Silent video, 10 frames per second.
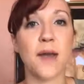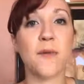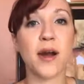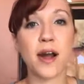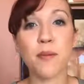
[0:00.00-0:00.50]

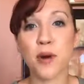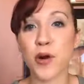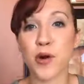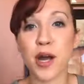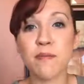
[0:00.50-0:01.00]
workout
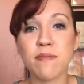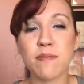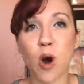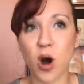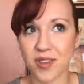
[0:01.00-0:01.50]
program
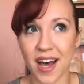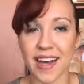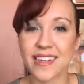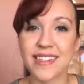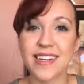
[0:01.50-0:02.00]

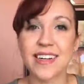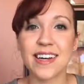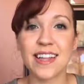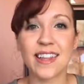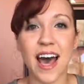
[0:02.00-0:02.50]
online
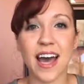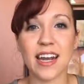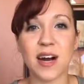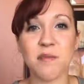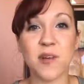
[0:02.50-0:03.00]
that
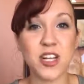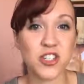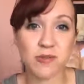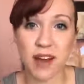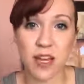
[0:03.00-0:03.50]
we can
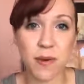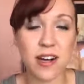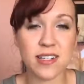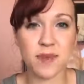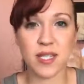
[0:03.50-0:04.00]
stream anywhere.
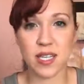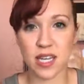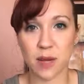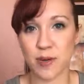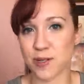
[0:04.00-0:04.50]
It's basically
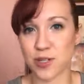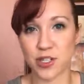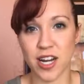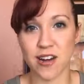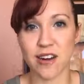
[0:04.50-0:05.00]
like a personal
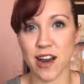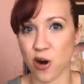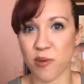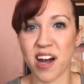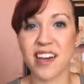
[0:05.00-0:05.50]
trainer in
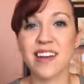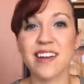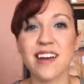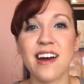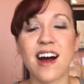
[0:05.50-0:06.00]
our pocket.
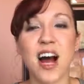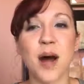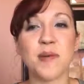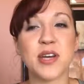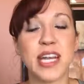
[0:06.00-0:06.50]

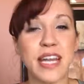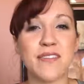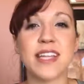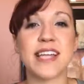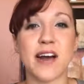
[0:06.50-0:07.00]
You can
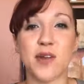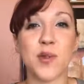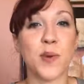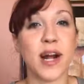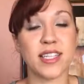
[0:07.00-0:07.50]
even download
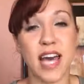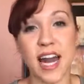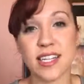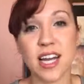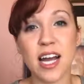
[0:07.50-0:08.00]
the workouts
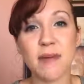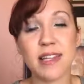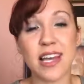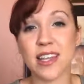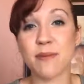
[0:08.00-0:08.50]
ahead of time
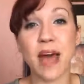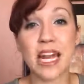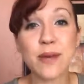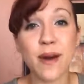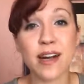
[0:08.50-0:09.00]
and take them
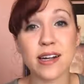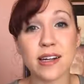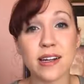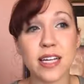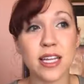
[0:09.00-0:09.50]
anywhere,
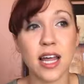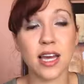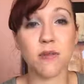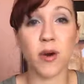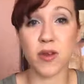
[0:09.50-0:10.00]

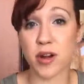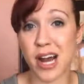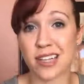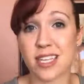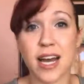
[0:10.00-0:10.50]
like whether you're
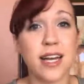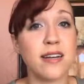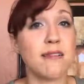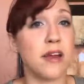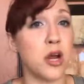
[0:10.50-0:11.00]

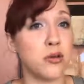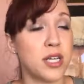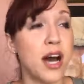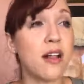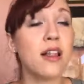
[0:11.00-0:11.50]
outside in a
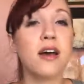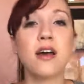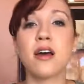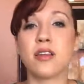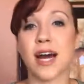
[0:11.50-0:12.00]
hotel,
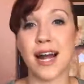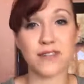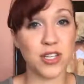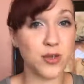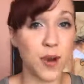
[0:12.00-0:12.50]
not have
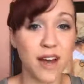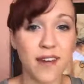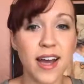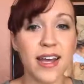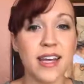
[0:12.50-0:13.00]
to use
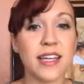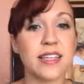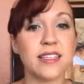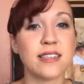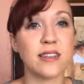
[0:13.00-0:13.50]
Wi-Fi. It
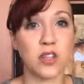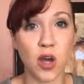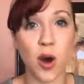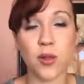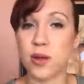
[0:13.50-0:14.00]
is
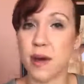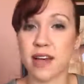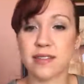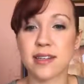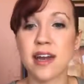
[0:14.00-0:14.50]
the
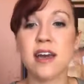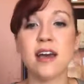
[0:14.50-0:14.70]
best.